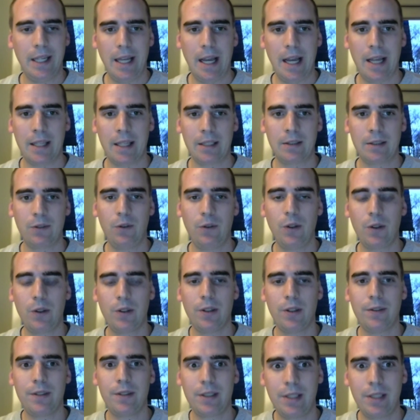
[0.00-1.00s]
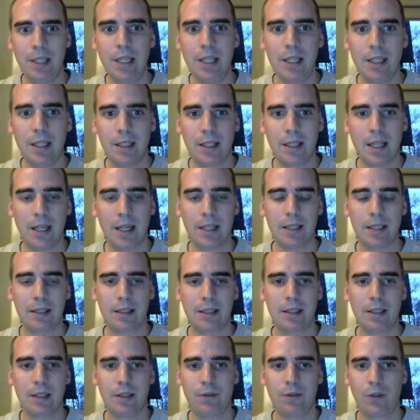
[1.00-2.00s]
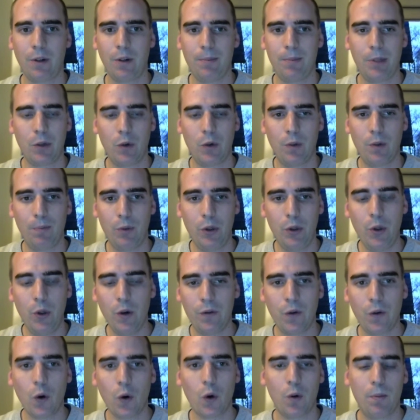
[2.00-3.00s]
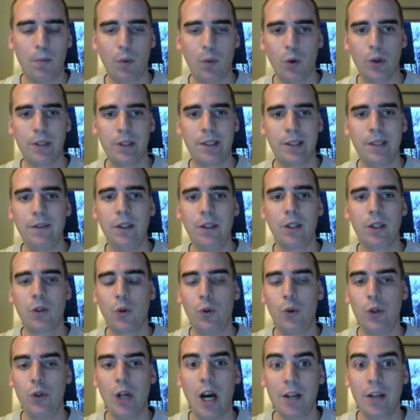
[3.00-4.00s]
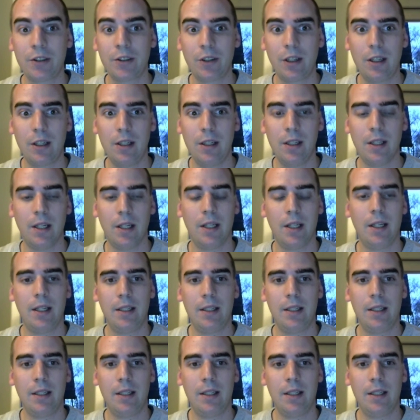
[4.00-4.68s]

As you can see that from the UFO reports, even the Curiosity,